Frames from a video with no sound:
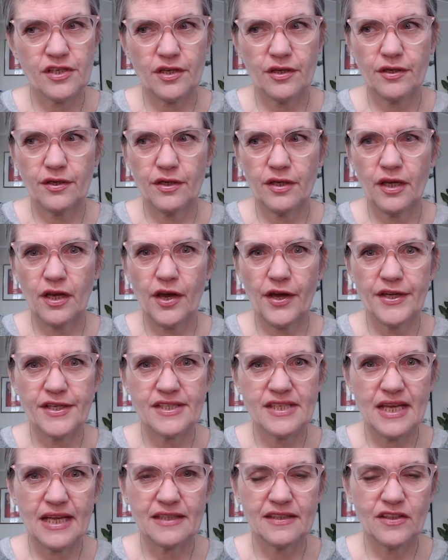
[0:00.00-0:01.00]
light
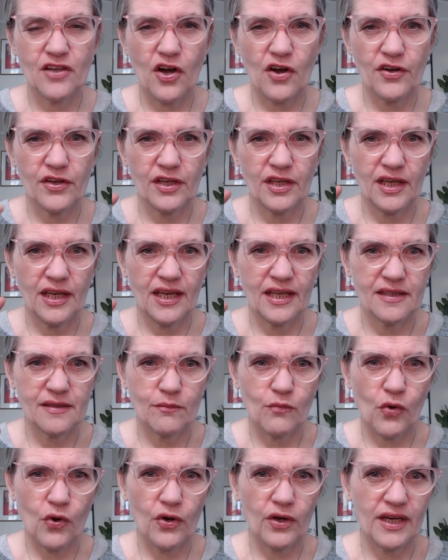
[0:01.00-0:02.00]
and dark, in
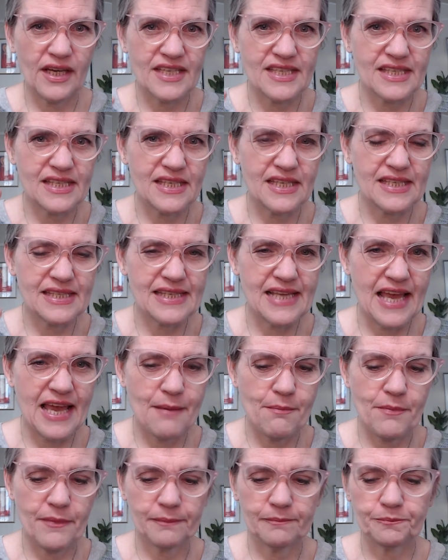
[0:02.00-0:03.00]
more or less the same